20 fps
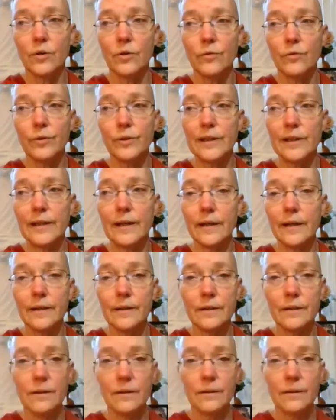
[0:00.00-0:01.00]
overly
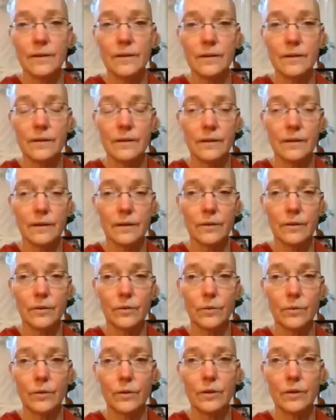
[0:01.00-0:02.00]
idealistic
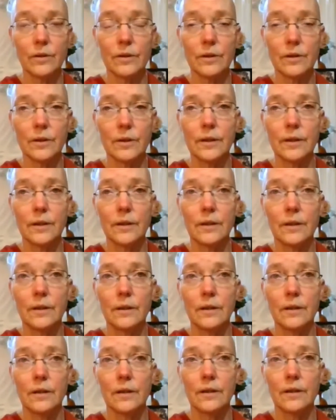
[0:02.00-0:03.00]
or
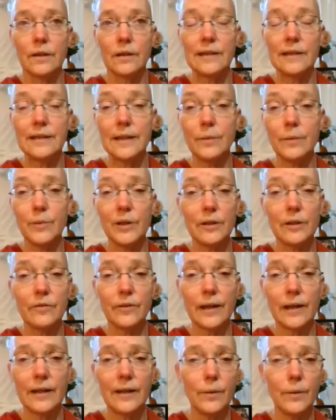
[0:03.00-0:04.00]
condemning
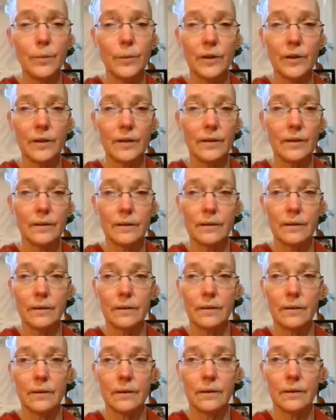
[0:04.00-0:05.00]
of anyone.
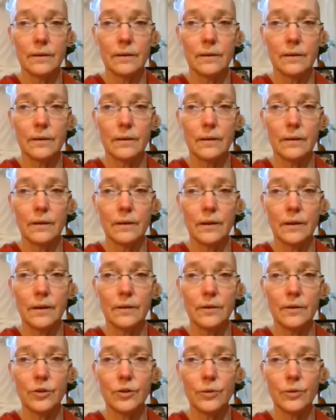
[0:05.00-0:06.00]

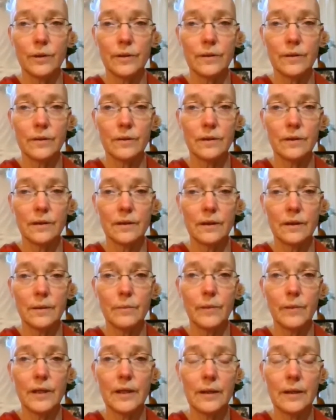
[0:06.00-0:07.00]
in the choices that
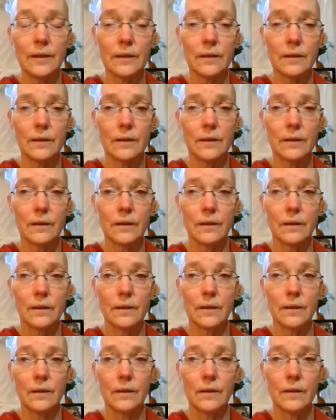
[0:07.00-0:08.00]
they make,
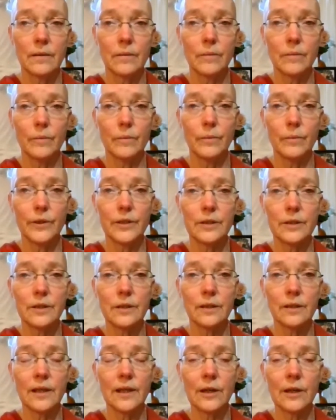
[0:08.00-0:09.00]
but
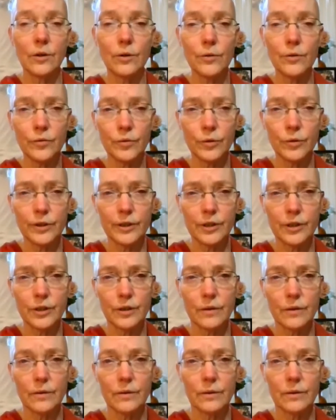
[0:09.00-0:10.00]
to care for
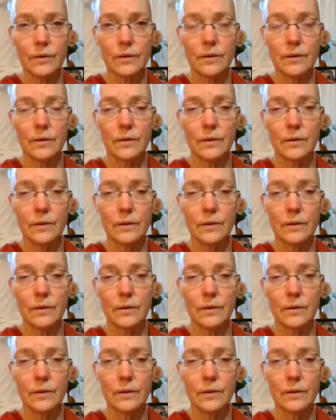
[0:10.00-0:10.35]
each other,